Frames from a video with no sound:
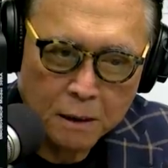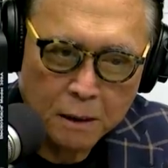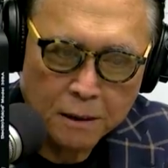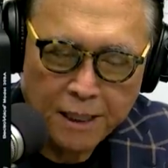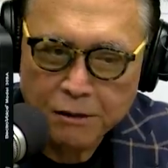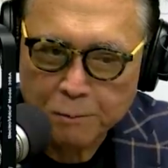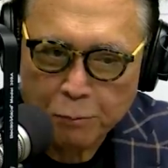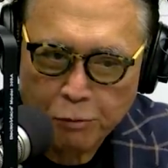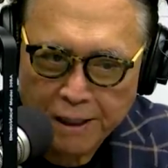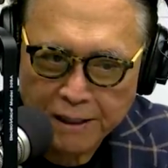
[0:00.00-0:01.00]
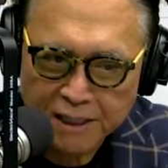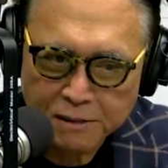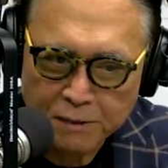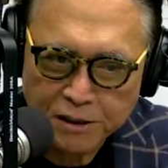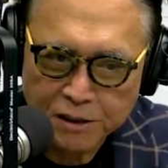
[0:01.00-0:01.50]
you know, they could print
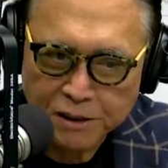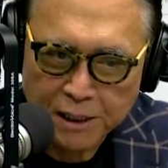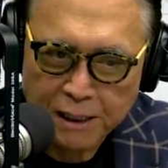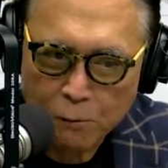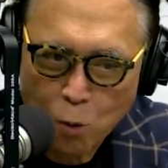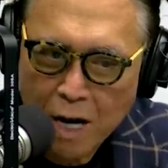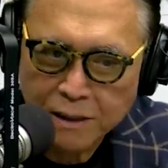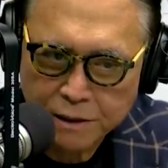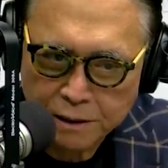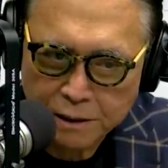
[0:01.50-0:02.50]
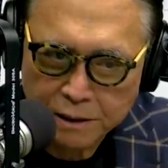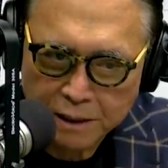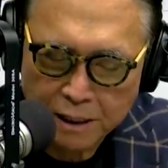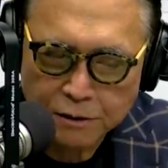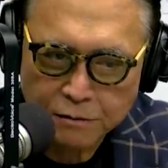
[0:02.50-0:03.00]
as much as they wanted.
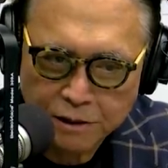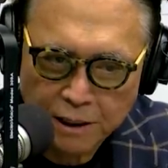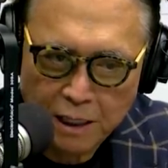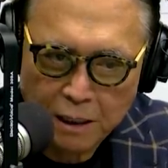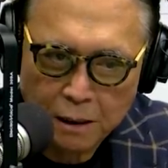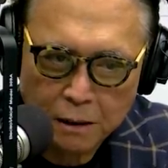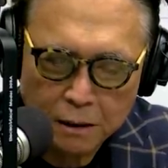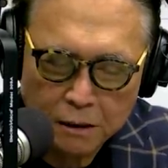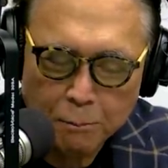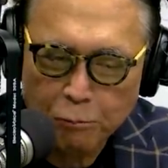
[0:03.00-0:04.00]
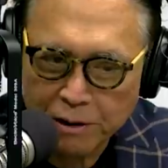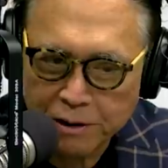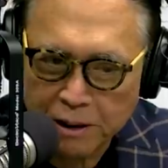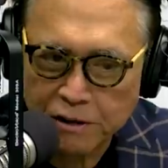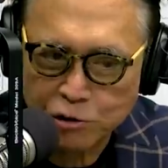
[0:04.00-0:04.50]
And today, they're
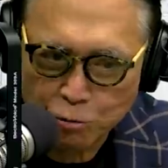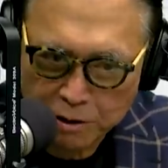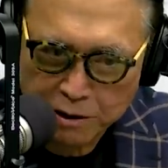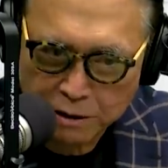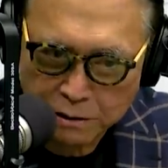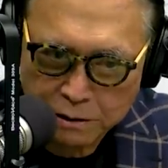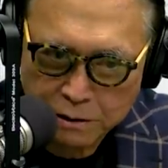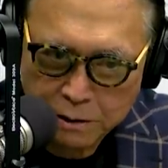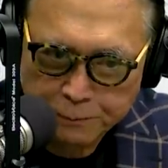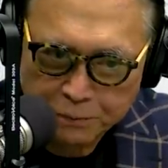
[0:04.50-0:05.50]
printing in trillions.